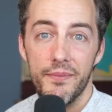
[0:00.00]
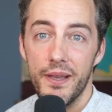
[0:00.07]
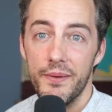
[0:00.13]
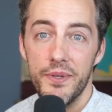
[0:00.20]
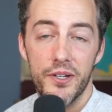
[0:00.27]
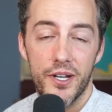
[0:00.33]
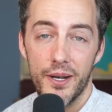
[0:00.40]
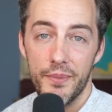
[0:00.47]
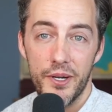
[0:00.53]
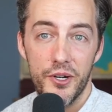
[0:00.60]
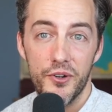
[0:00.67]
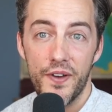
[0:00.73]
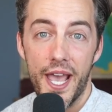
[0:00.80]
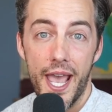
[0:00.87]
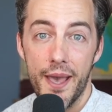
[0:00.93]
Maybe you're coming
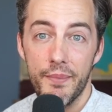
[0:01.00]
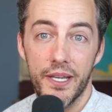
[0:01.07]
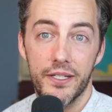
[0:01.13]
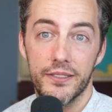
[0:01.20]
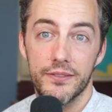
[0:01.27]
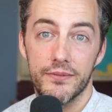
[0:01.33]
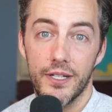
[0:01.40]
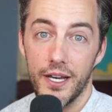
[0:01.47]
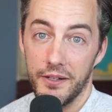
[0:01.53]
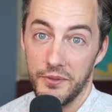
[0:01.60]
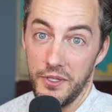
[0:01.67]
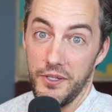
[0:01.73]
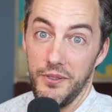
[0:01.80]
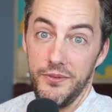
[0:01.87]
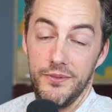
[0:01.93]
out of a hammock. I
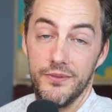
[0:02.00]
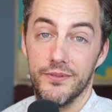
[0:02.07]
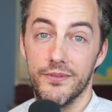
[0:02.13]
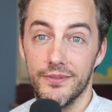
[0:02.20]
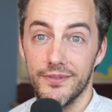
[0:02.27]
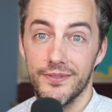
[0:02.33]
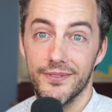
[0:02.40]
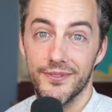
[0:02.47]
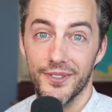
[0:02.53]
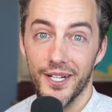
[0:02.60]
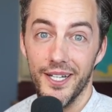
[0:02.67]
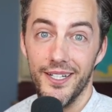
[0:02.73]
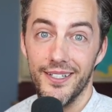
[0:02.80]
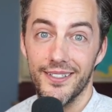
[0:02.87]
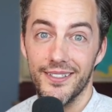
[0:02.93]
don't know,
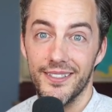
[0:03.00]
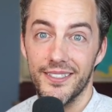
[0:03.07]
right?